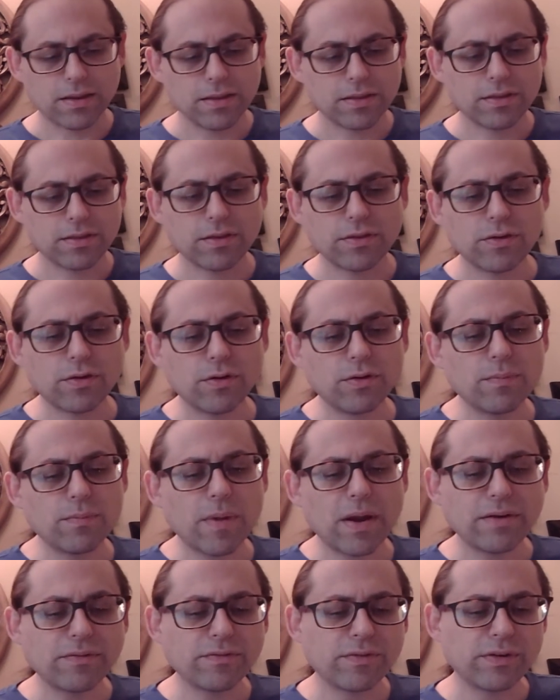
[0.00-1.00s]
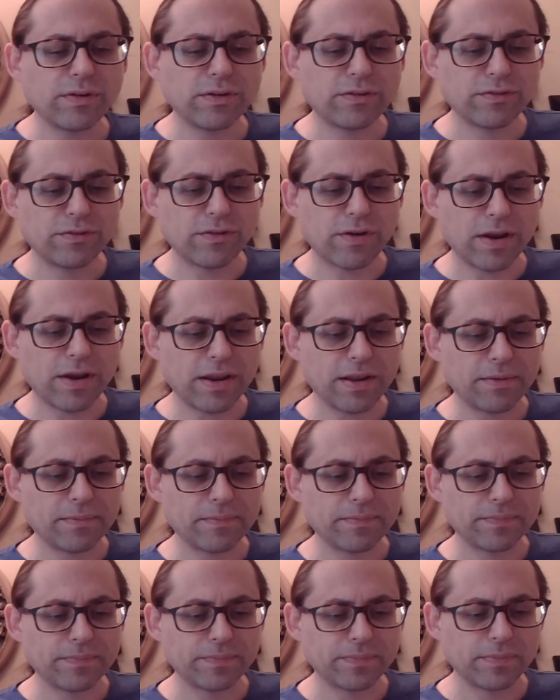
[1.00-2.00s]
The third mindfulness training.
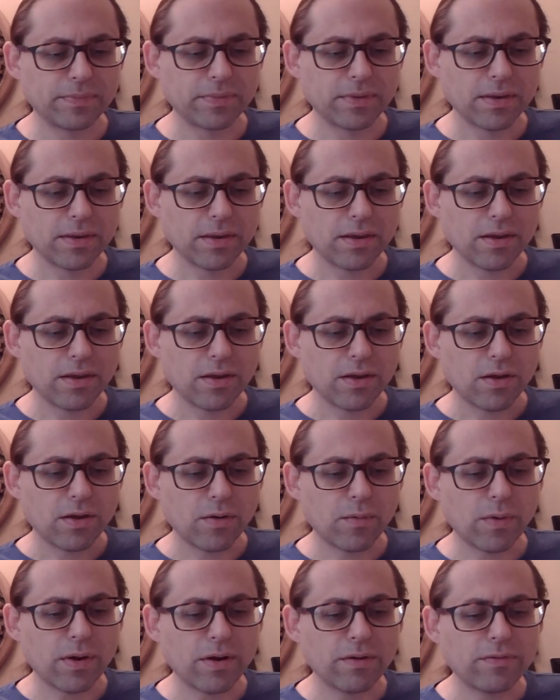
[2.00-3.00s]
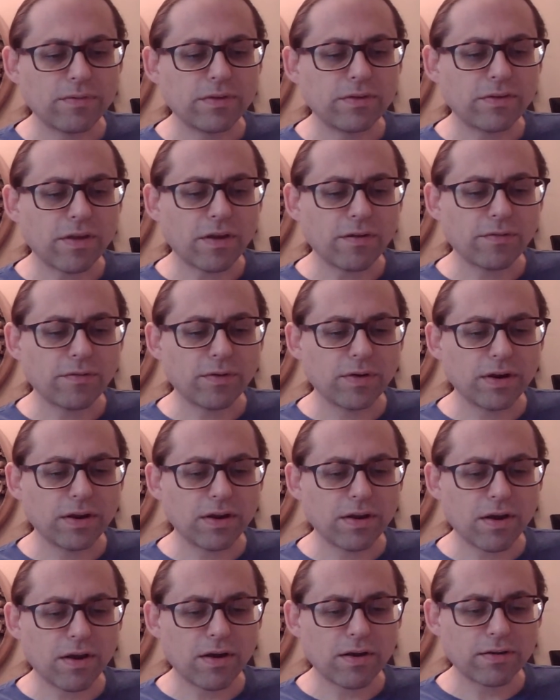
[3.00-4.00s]
Aware of the suffering
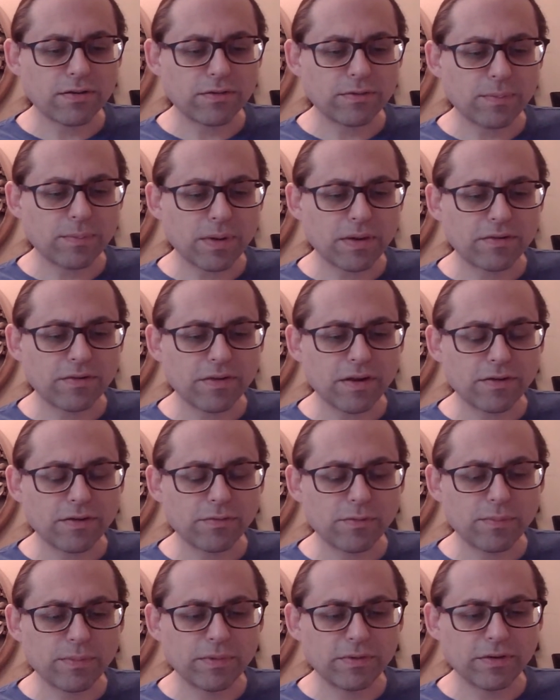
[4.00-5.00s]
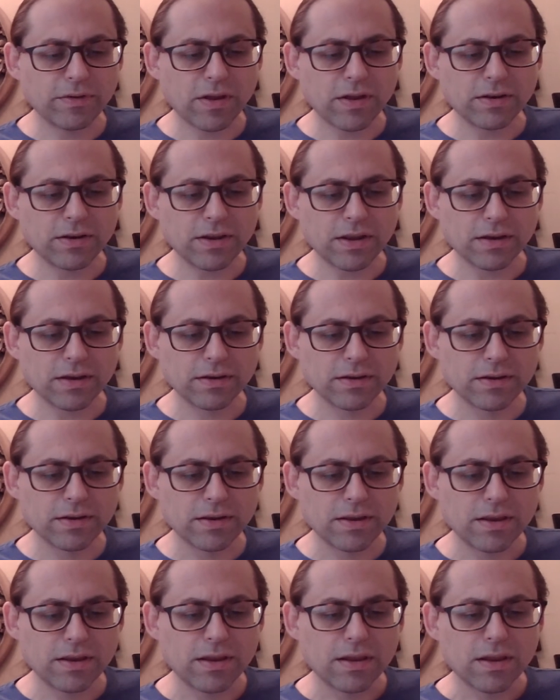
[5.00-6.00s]
caused by sexual misconduct,
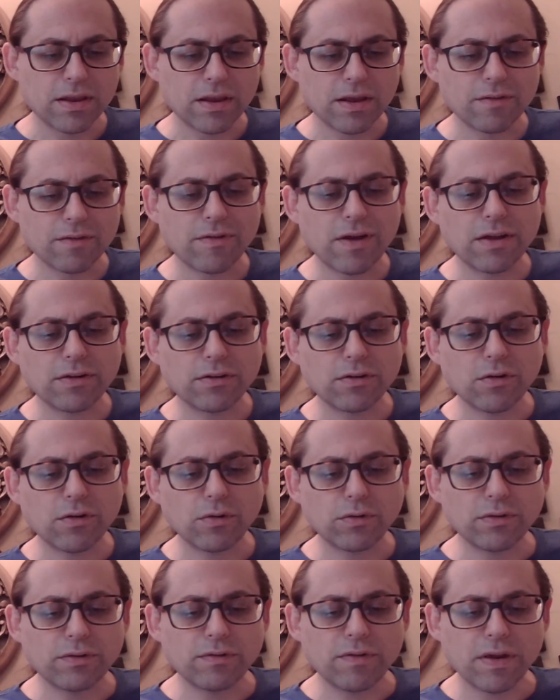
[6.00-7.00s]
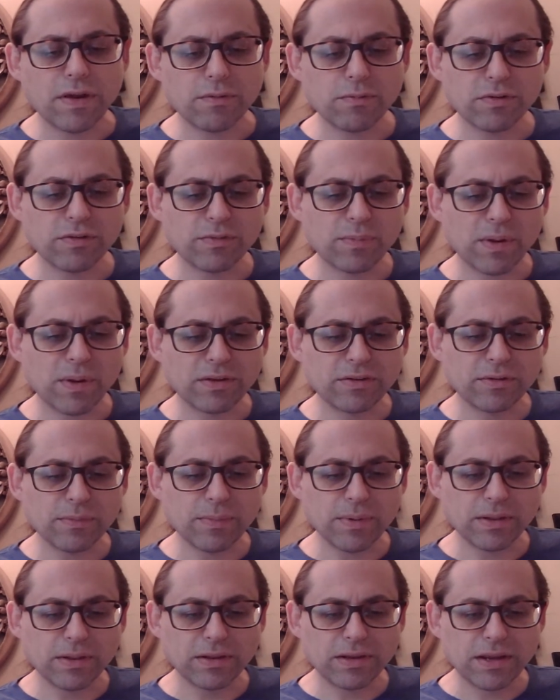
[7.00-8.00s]
I vow to cultivate
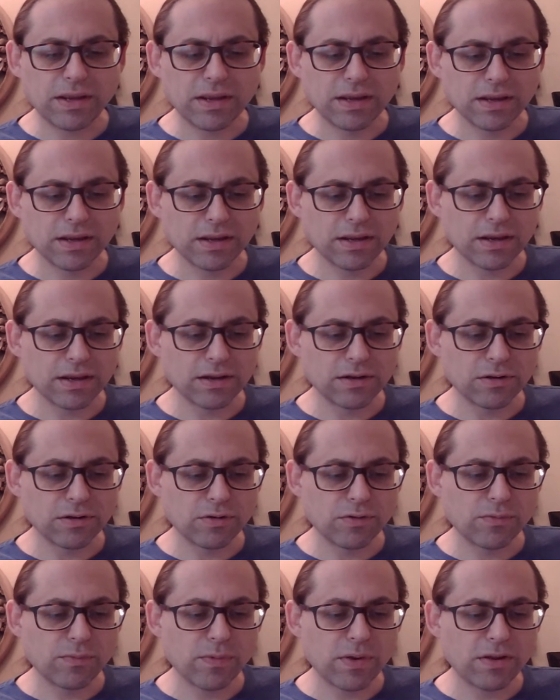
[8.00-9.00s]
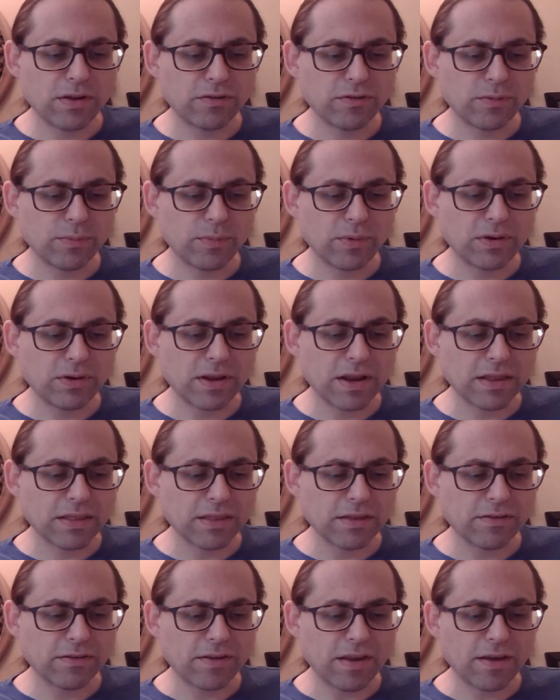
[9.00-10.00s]
responsibility and learn ways to protect the
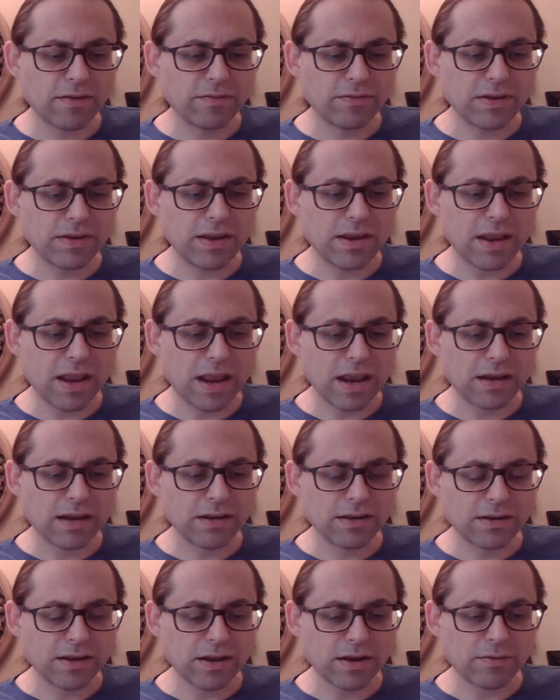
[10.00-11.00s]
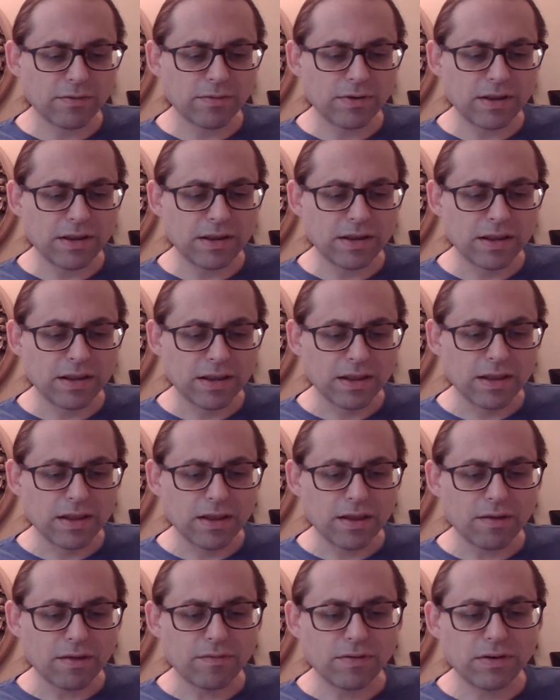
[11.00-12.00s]
safety and integrity
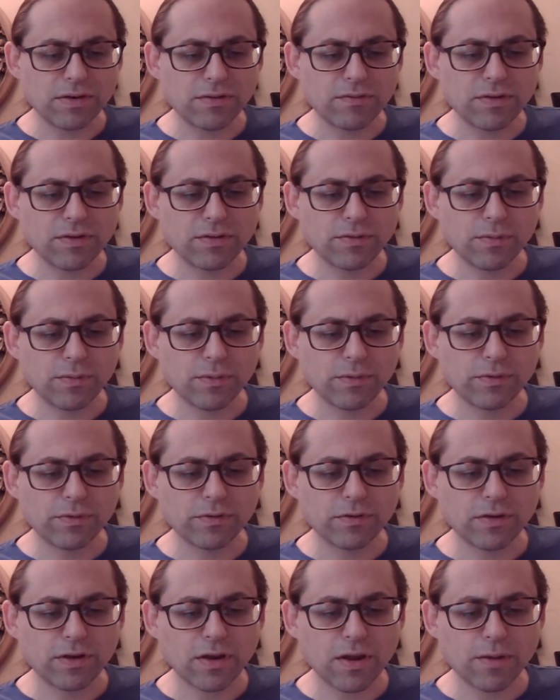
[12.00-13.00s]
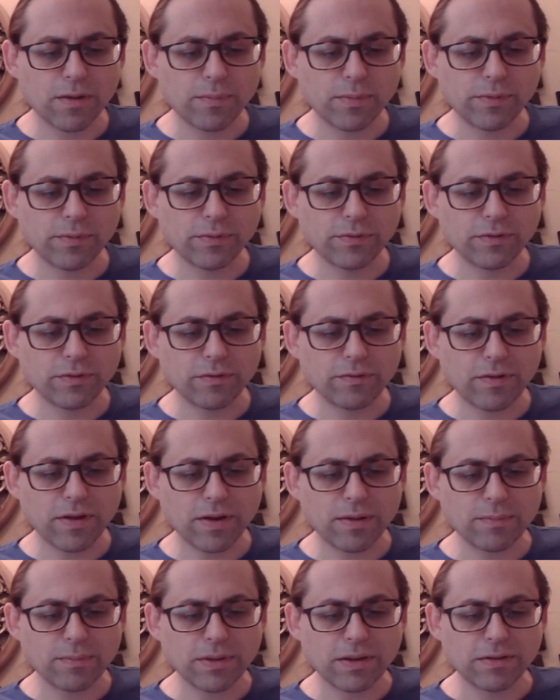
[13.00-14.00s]
of individuals, couples,
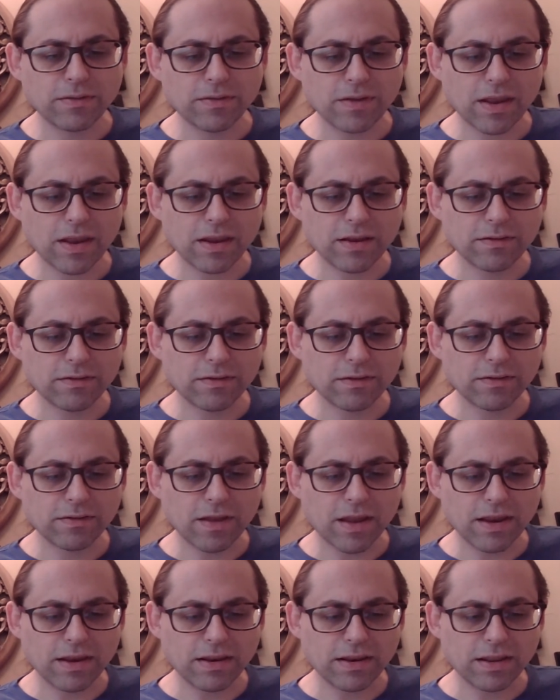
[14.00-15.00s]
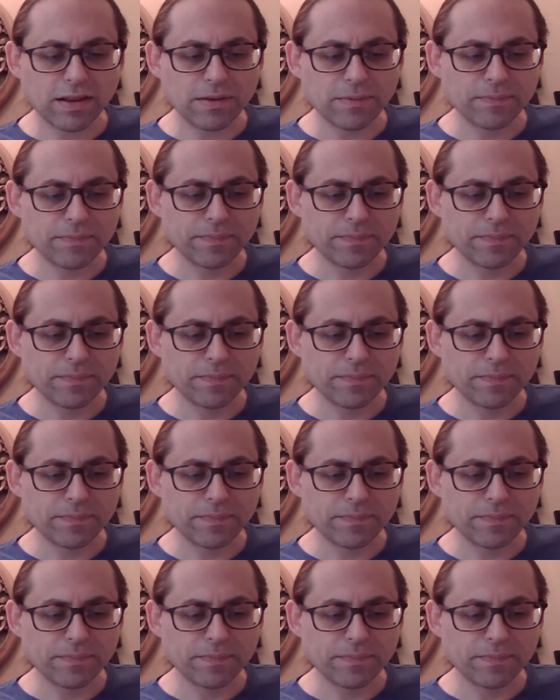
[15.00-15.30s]
families, and society.